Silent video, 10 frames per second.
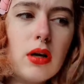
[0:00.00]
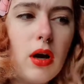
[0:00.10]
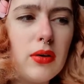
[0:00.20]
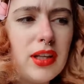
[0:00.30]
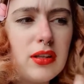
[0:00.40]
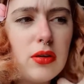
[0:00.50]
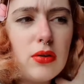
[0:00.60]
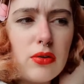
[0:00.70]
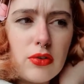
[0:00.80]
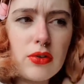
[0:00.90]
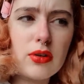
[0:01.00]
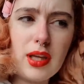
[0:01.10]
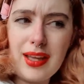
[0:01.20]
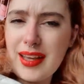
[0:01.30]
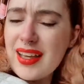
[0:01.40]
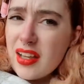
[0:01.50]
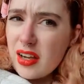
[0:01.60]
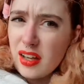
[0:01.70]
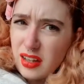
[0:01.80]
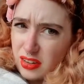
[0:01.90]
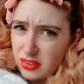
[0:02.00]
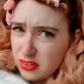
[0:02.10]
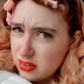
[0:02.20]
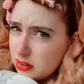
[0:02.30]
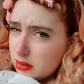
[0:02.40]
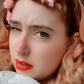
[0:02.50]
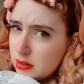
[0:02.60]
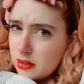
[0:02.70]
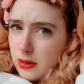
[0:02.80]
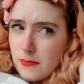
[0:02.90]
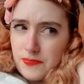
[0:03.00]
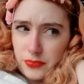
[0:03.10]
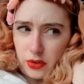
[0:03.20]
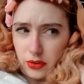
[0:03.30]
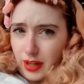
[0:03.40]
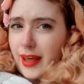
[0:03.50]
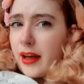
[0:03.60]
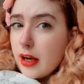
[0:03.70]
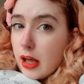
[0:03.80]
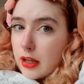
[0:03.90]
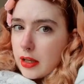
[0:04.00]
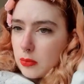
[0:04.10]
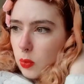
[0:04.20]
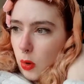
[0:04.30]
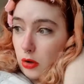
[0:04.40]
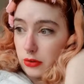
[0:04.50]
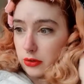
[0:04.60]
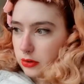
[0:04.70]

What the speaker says: only used heat colours, so like a curling wand.